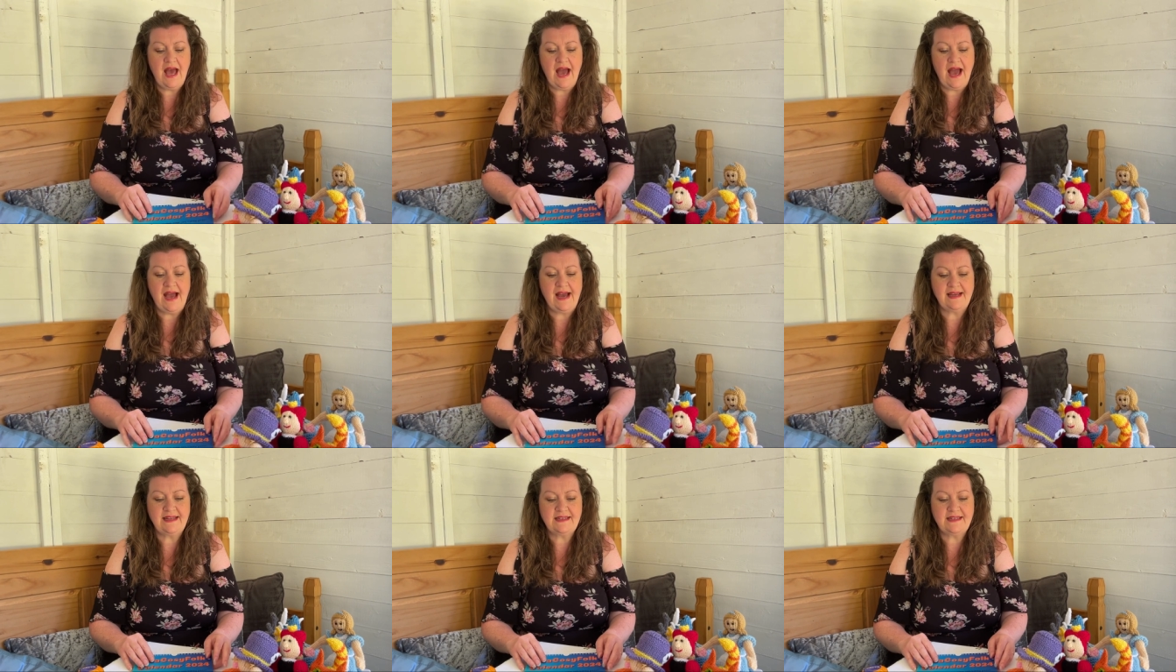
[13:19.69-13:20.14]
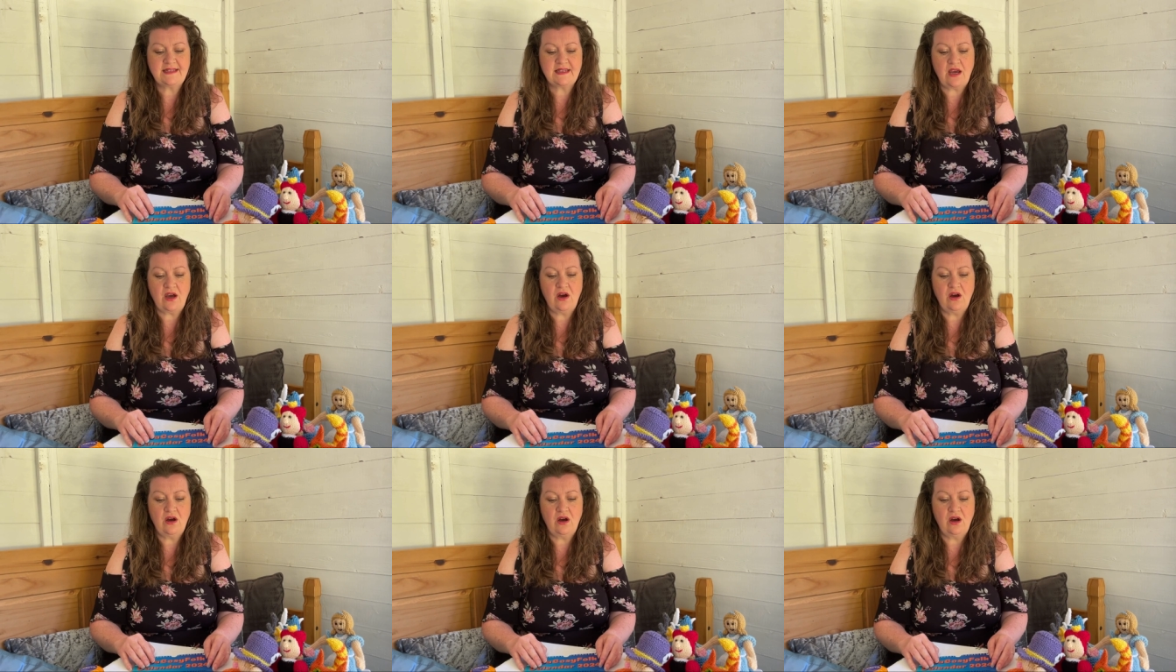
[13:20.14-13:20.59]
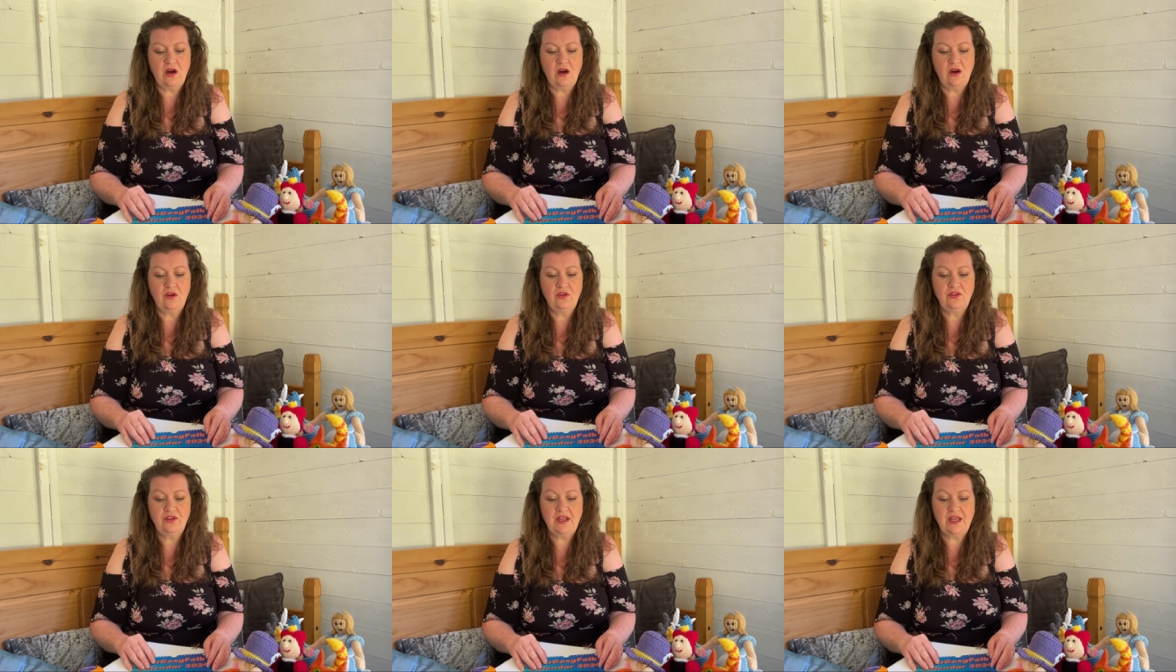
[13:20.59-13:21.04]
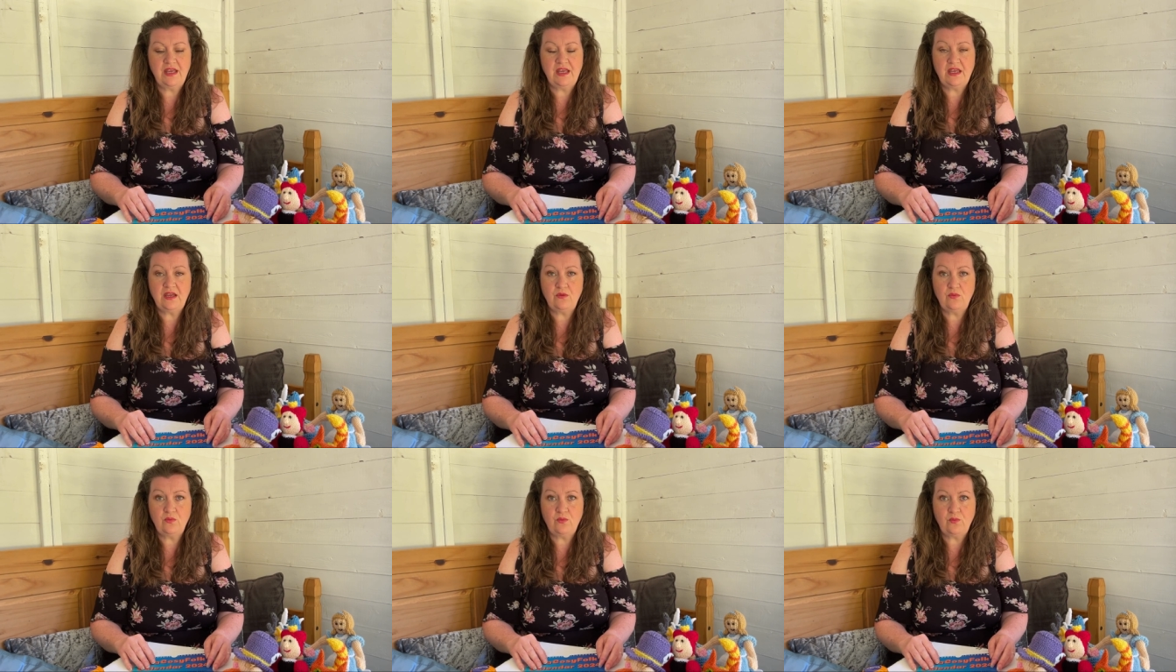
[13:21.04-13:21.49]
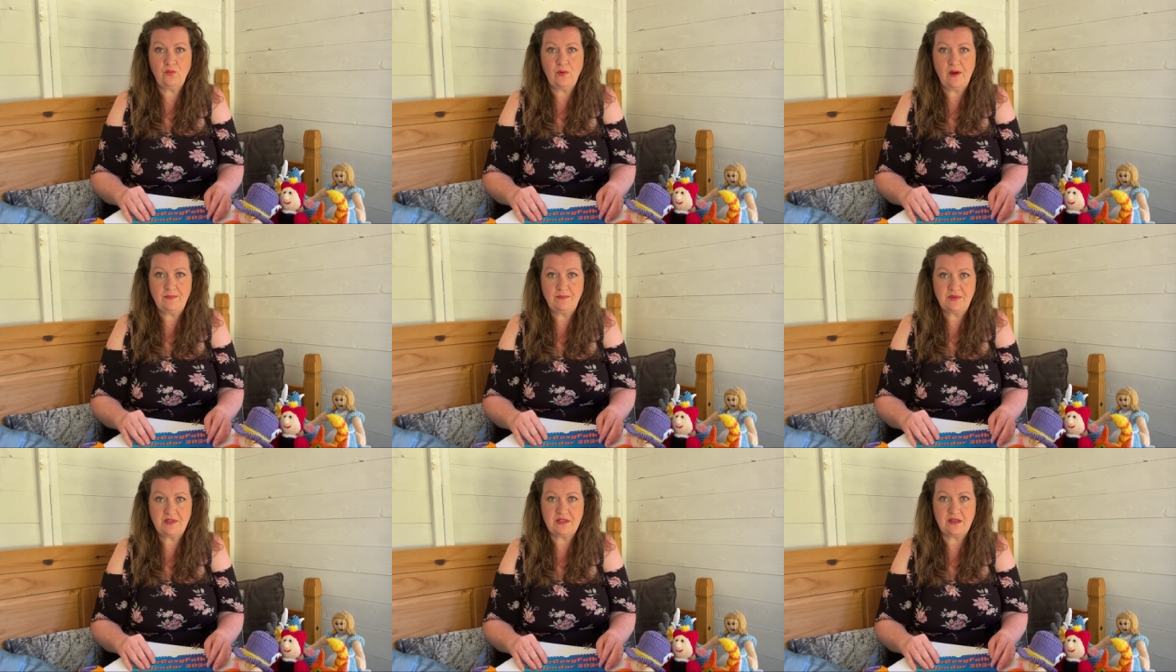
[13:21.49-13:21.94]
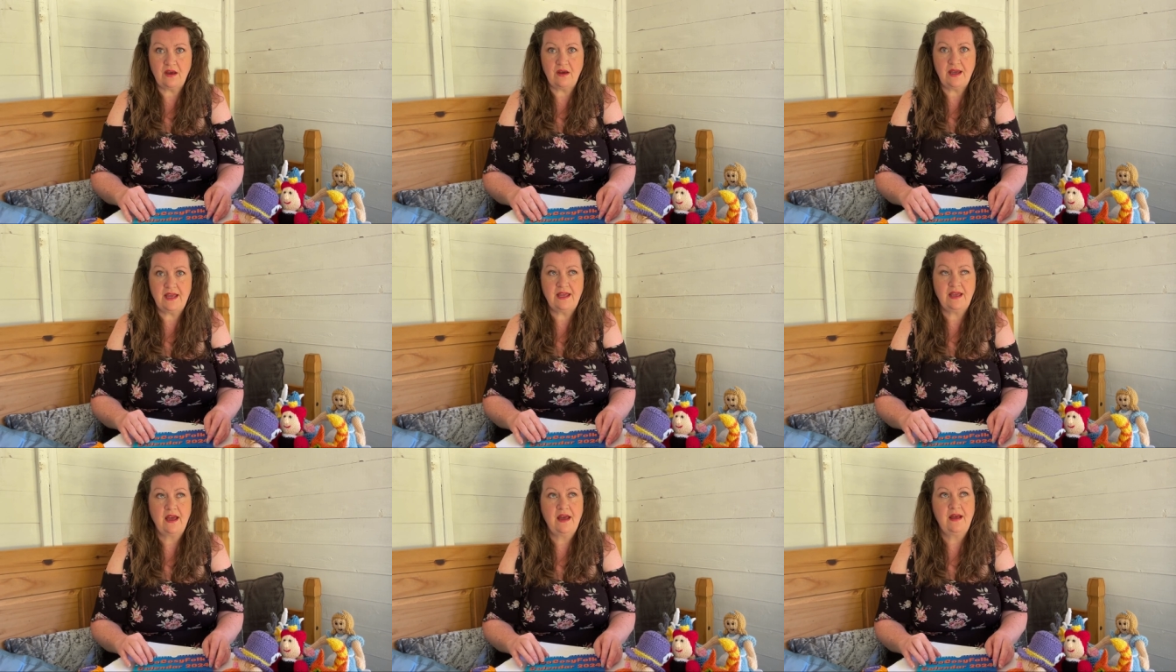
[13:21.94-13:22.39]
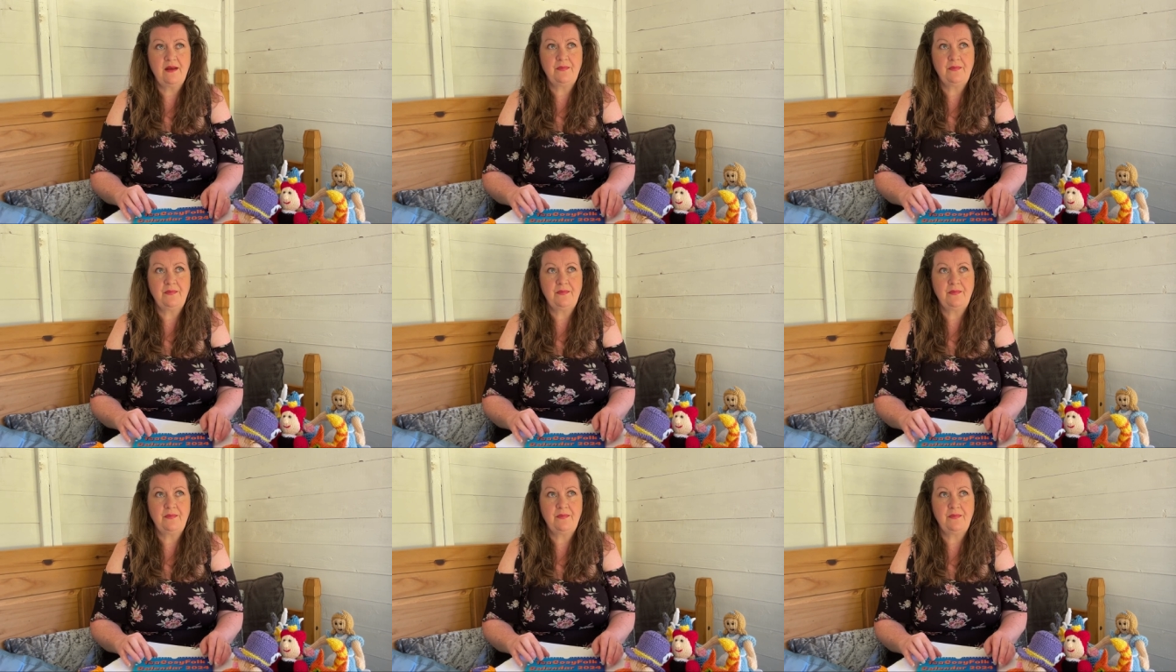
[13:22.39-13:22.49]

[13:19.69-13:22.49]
And on the website,